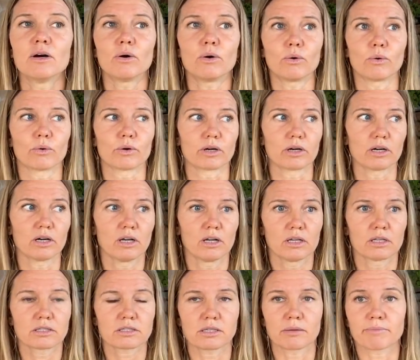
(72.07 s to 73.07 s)
or
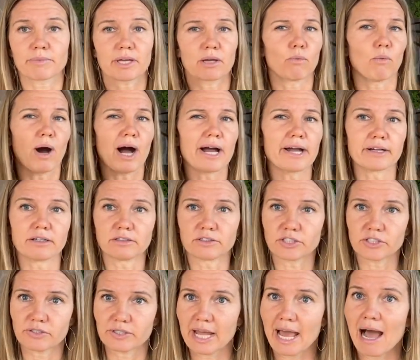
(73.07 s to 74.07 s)
something wild
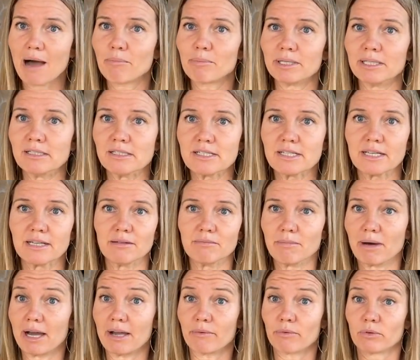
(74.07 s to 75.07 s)
just happened in
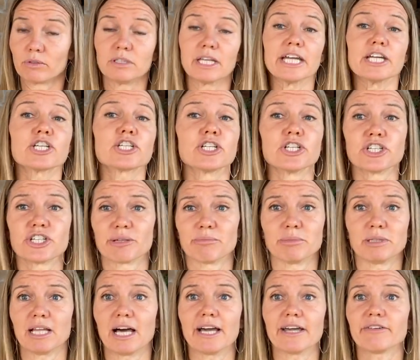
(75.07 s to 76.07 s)
my relationship
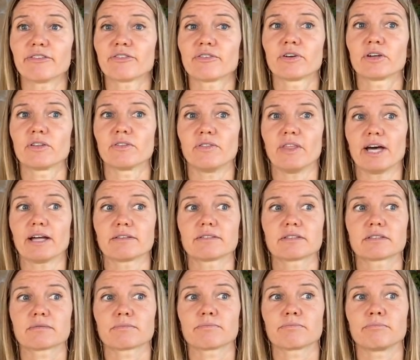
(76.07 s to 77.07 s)
life
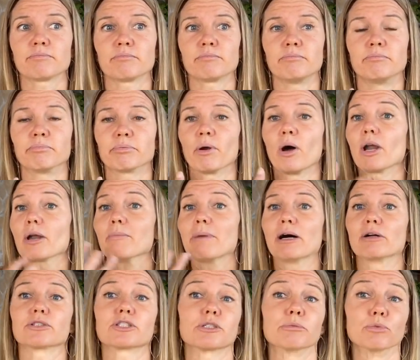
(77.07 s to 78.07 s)
that's brought
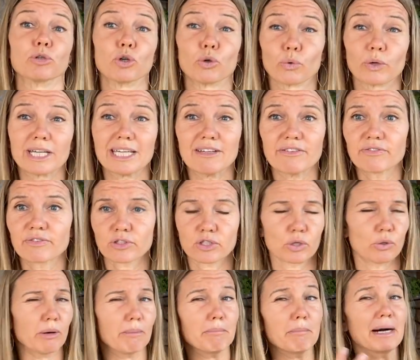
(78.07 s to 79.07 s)
about some grief,
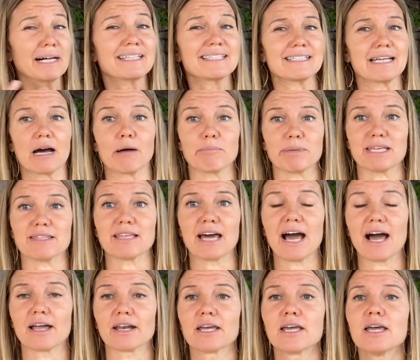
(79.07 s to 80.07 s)
so it must not be that.
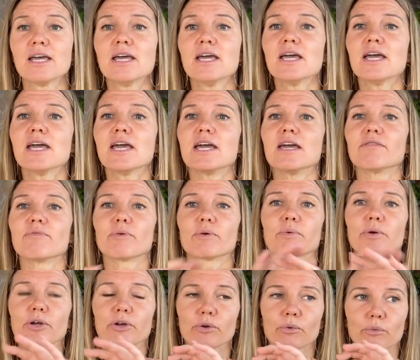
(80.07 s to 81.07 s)
If we were
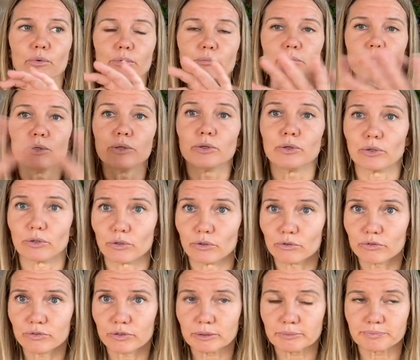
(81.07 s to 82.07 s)
going to
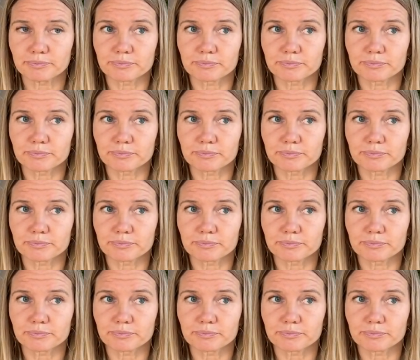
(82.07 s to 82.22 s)
remove